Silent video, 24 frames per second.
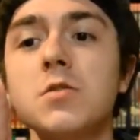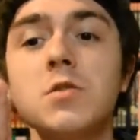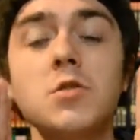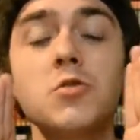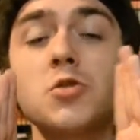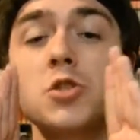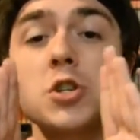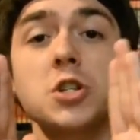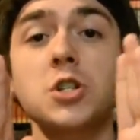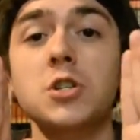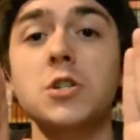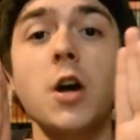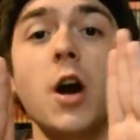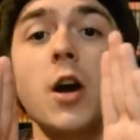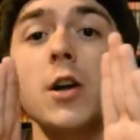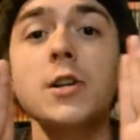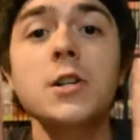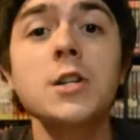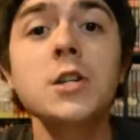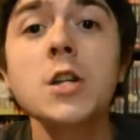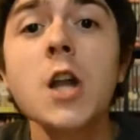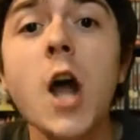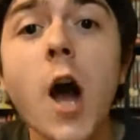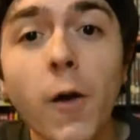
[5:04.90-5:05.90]
just
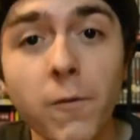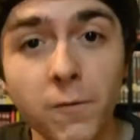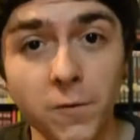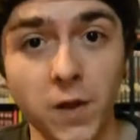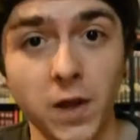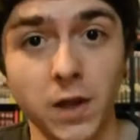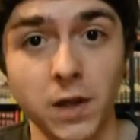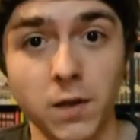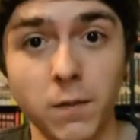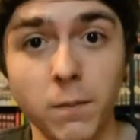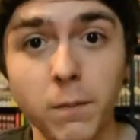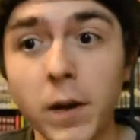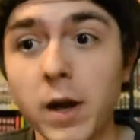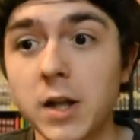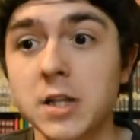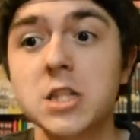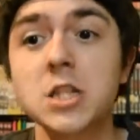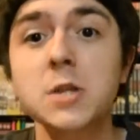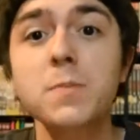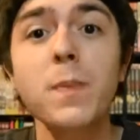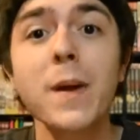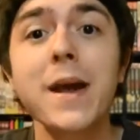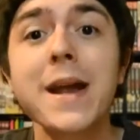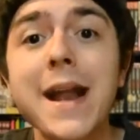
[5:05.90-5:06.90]
done nothing but
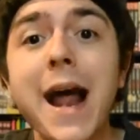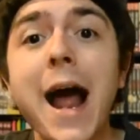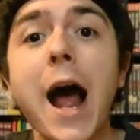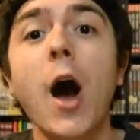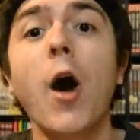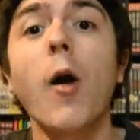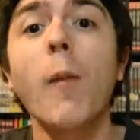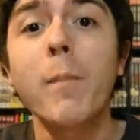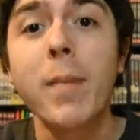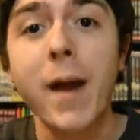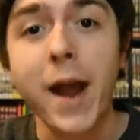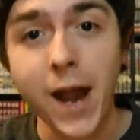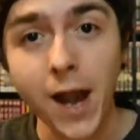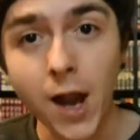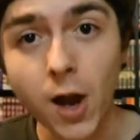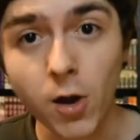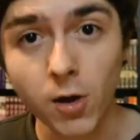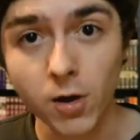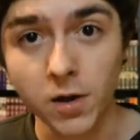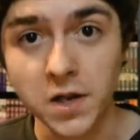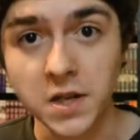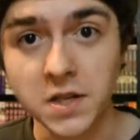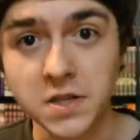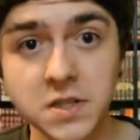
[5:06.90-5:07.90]
spit out
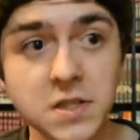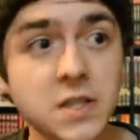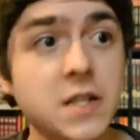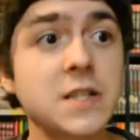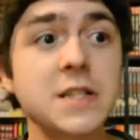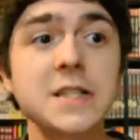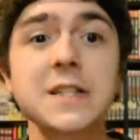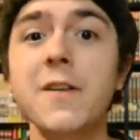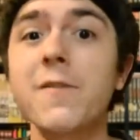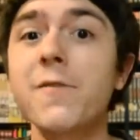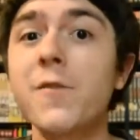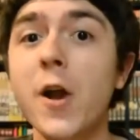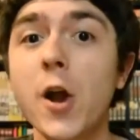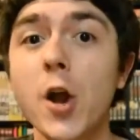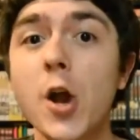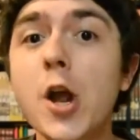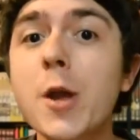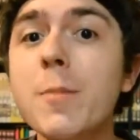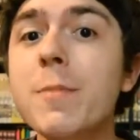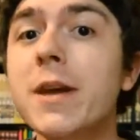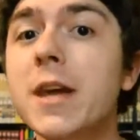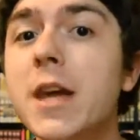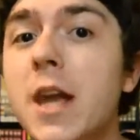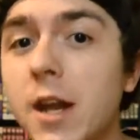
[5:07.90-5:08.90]
parodies since the
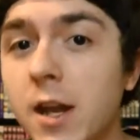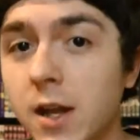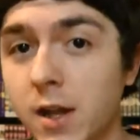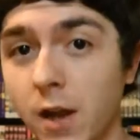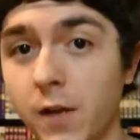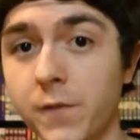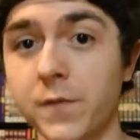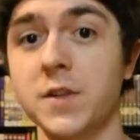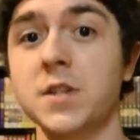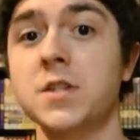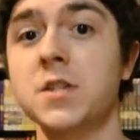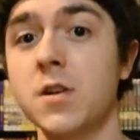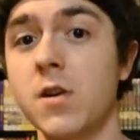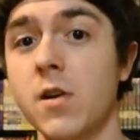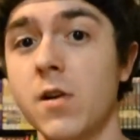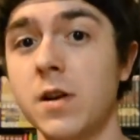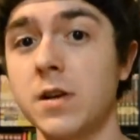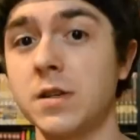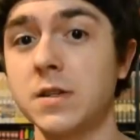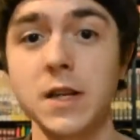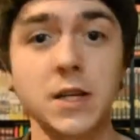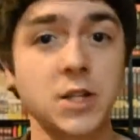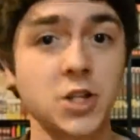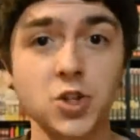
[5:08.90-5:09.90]
very beginning of the
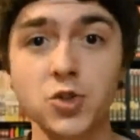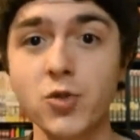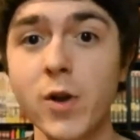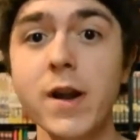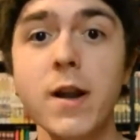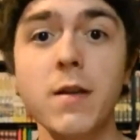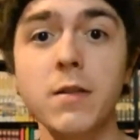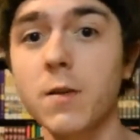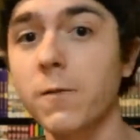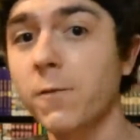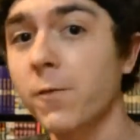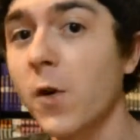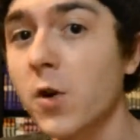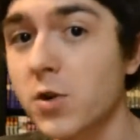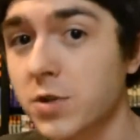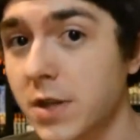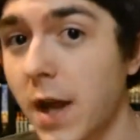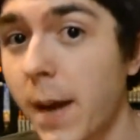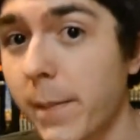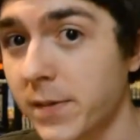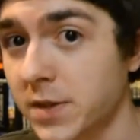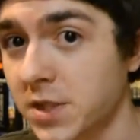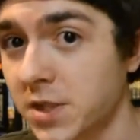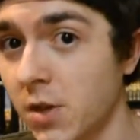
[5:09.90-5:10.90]
series. Like, straight at the first
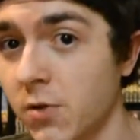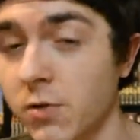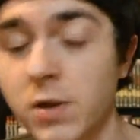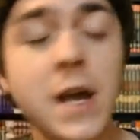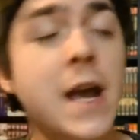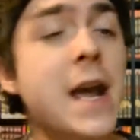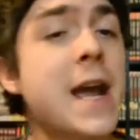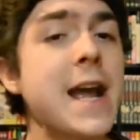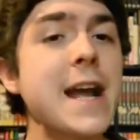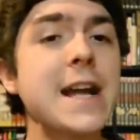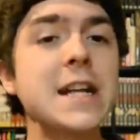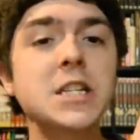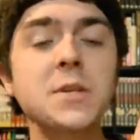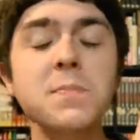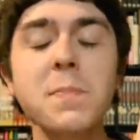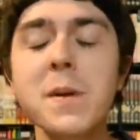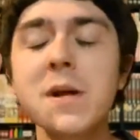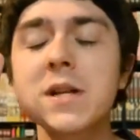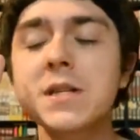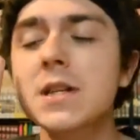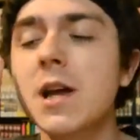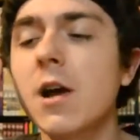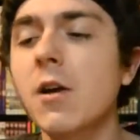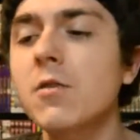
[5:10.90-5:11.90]
episode. It
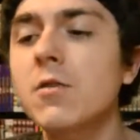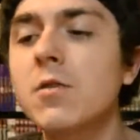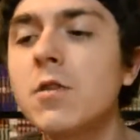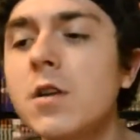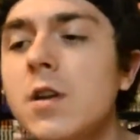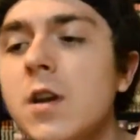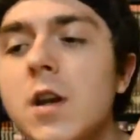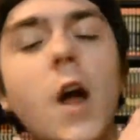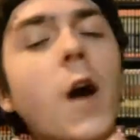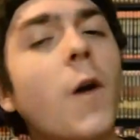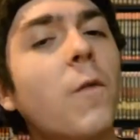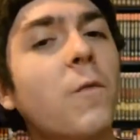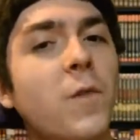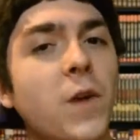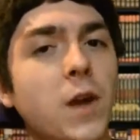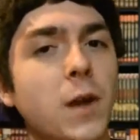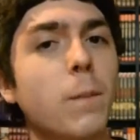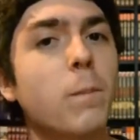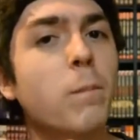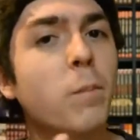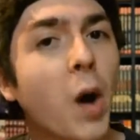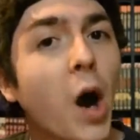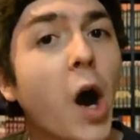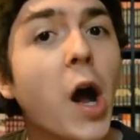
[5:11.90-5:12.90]
spits out
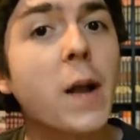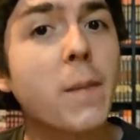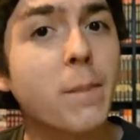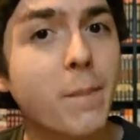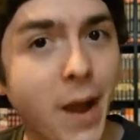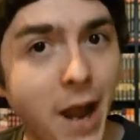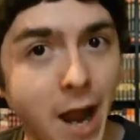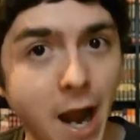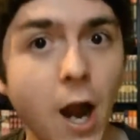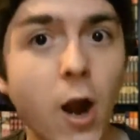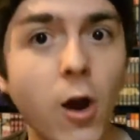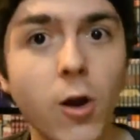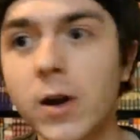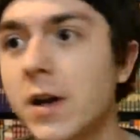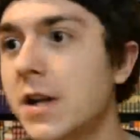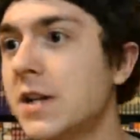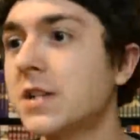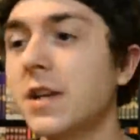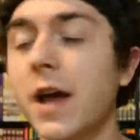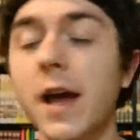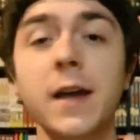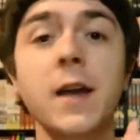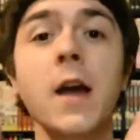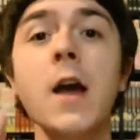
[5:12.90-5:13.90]
nothing but
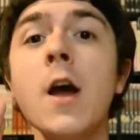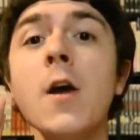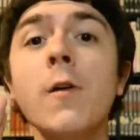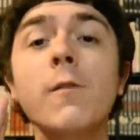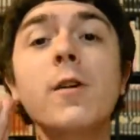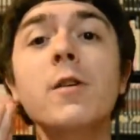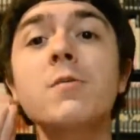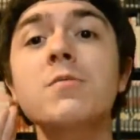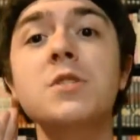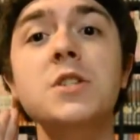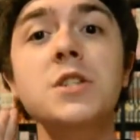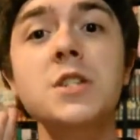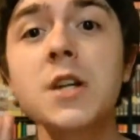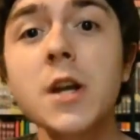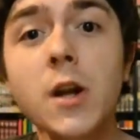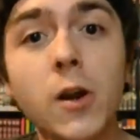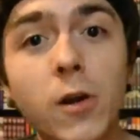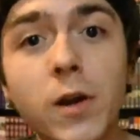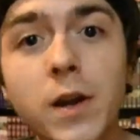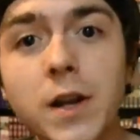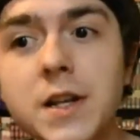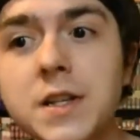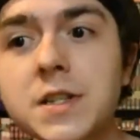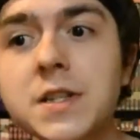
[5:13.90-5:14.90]
parodies. Like, from
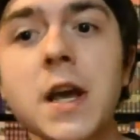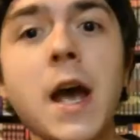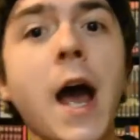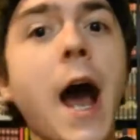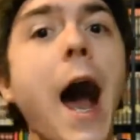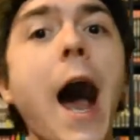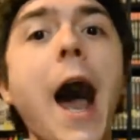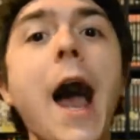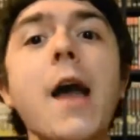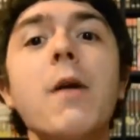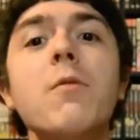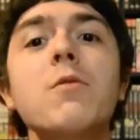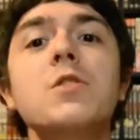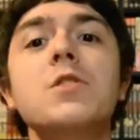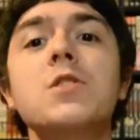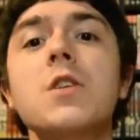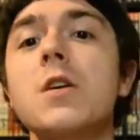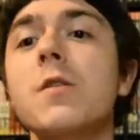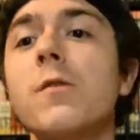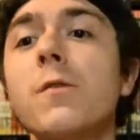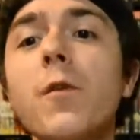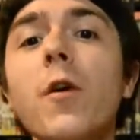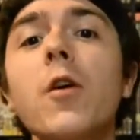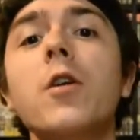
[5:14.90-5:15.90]
series, I was
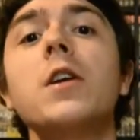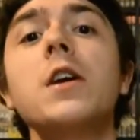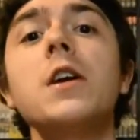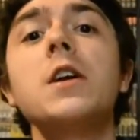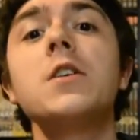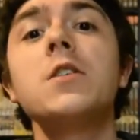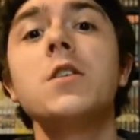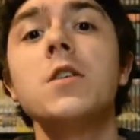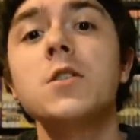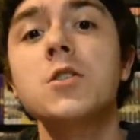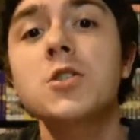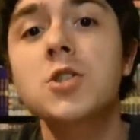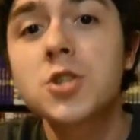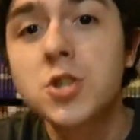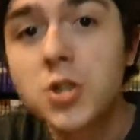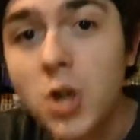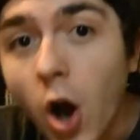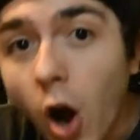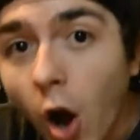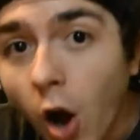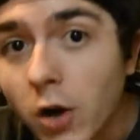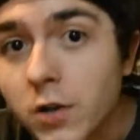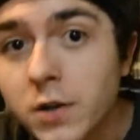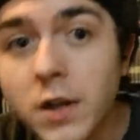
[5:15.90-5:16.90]
fucking
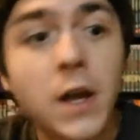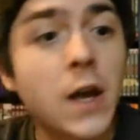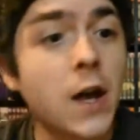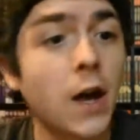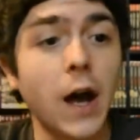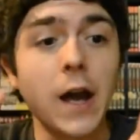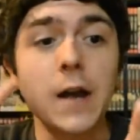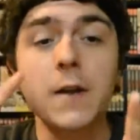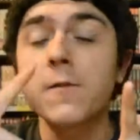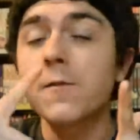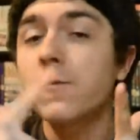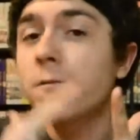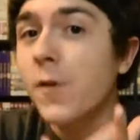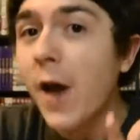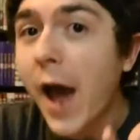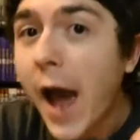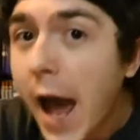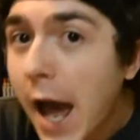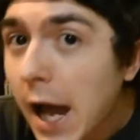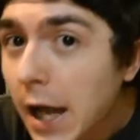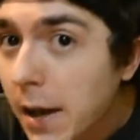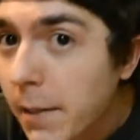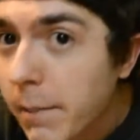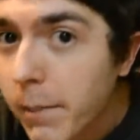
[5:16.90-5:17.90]
shocked. Like,
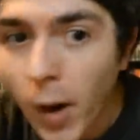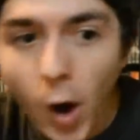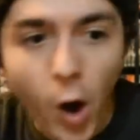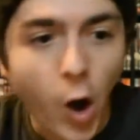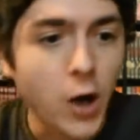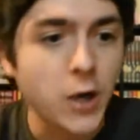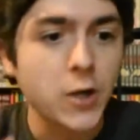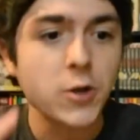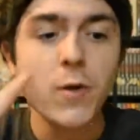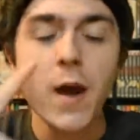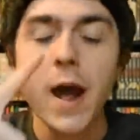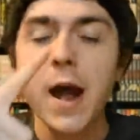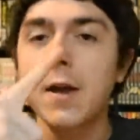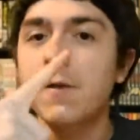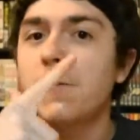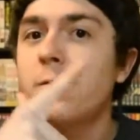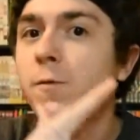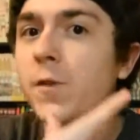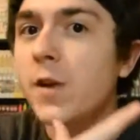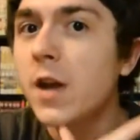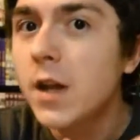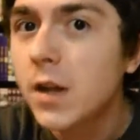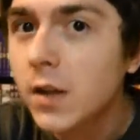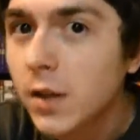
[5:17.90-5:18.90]
Vagabond, you had
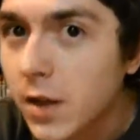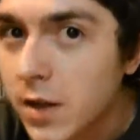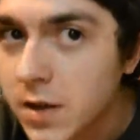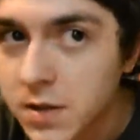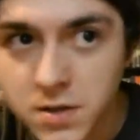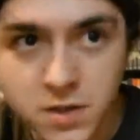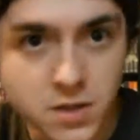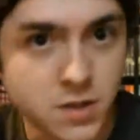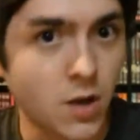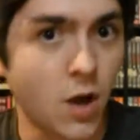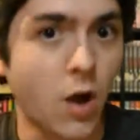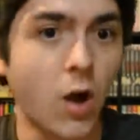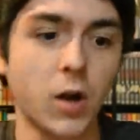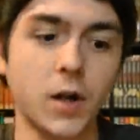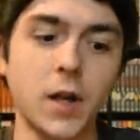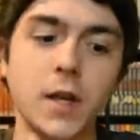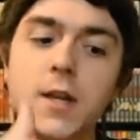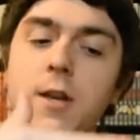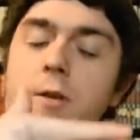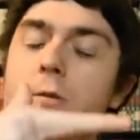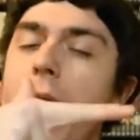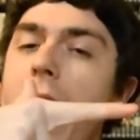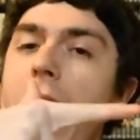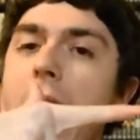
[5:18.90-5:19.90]
Vinland Saga,
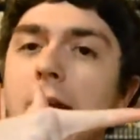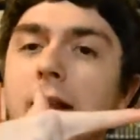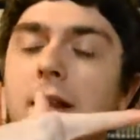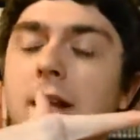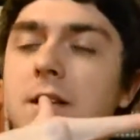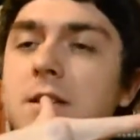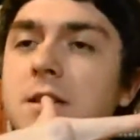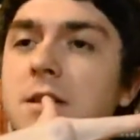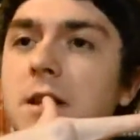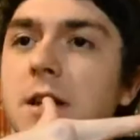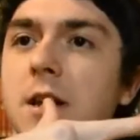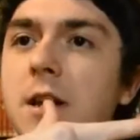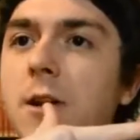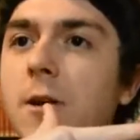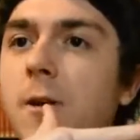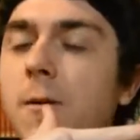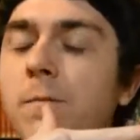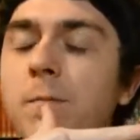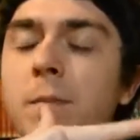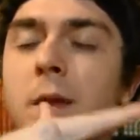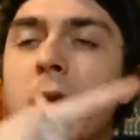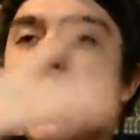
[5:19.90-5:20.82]
you had, let's see here,